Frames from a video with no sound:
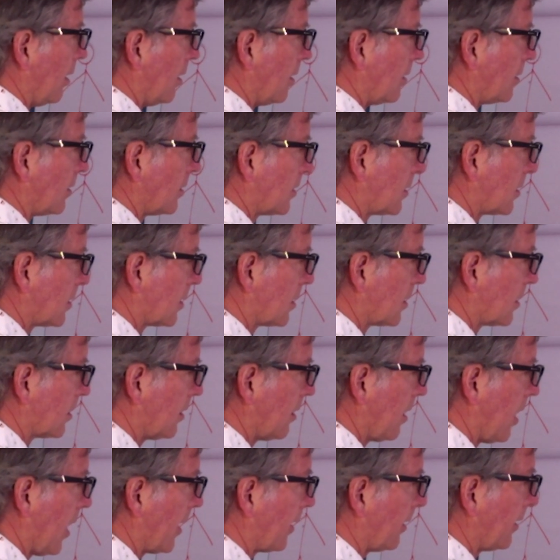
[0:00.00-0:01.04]

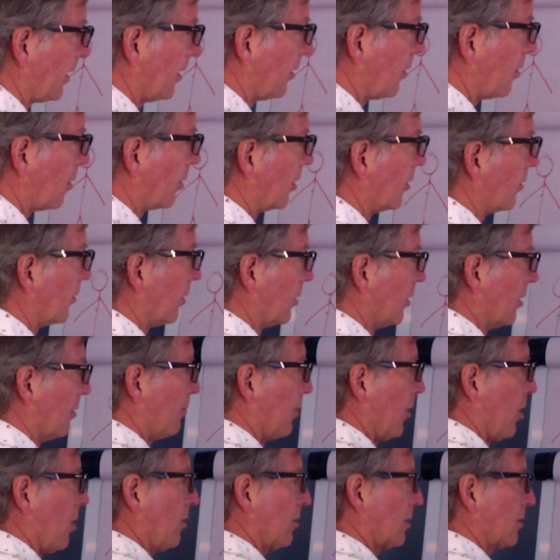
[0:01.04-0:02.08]
slightly longer than the
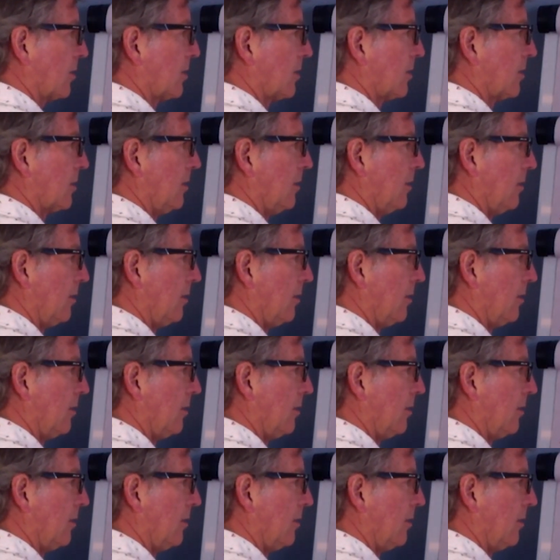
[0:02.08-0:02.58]
box.